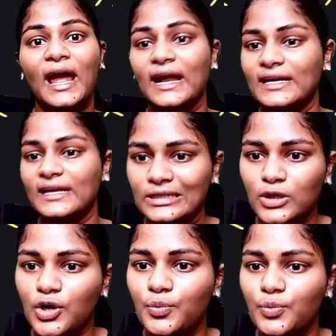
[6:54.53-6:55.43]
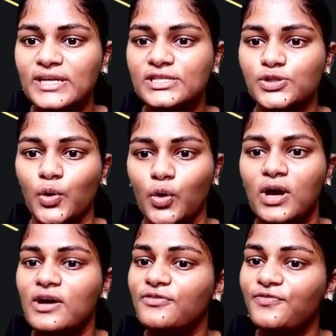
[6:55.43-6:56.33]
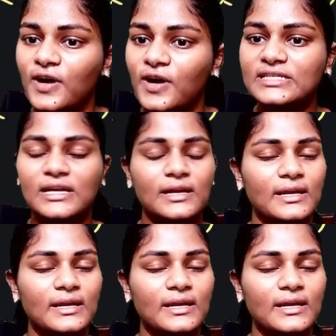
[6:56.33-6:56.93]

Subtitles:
anti-clockwise. So first,